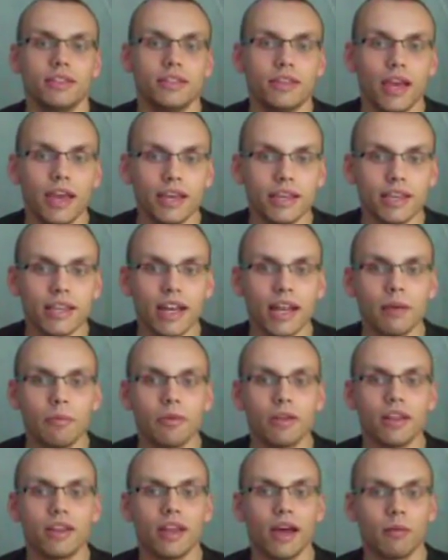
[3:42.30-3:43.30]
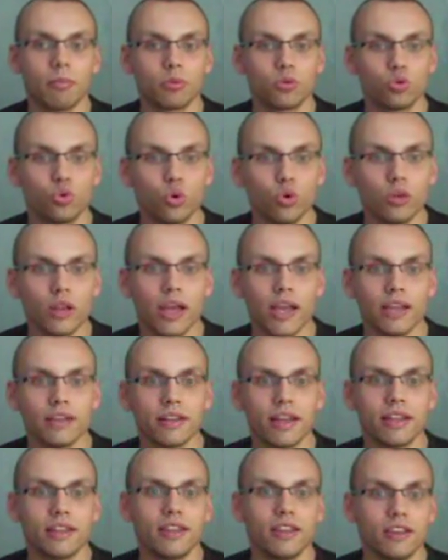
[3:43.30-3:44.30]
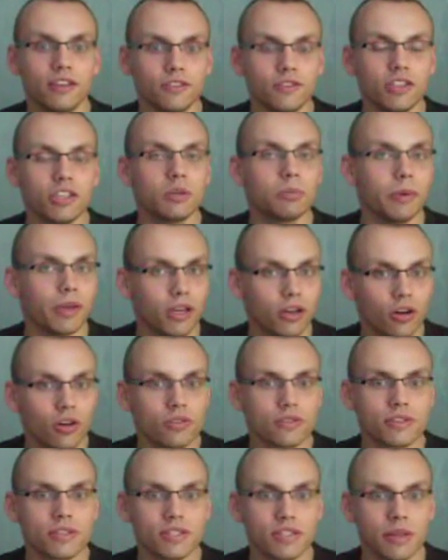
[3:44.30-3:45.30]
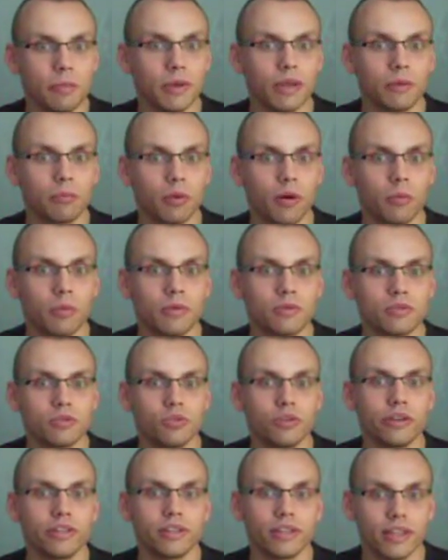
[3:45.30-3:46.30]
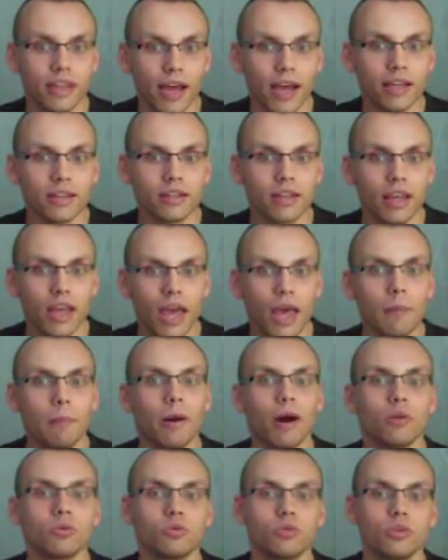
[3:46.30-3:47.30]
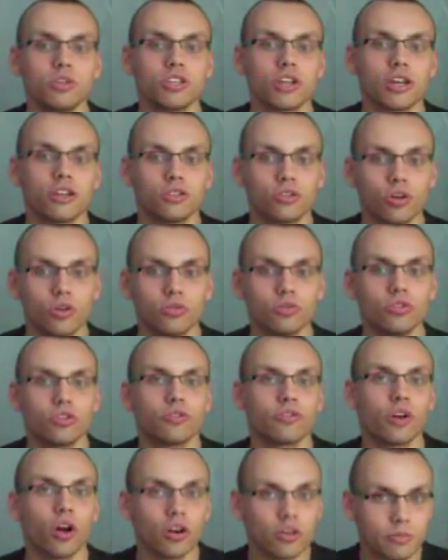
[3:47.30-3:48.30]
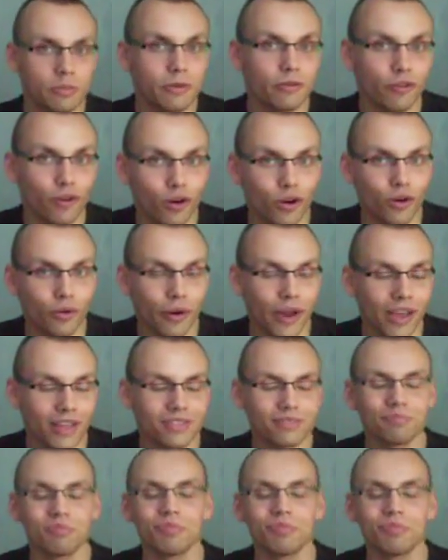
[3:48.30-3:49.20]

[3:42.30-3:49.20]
taking a nap too late at the evening may cause sleeping problems during the night, about which I told you of course before, right?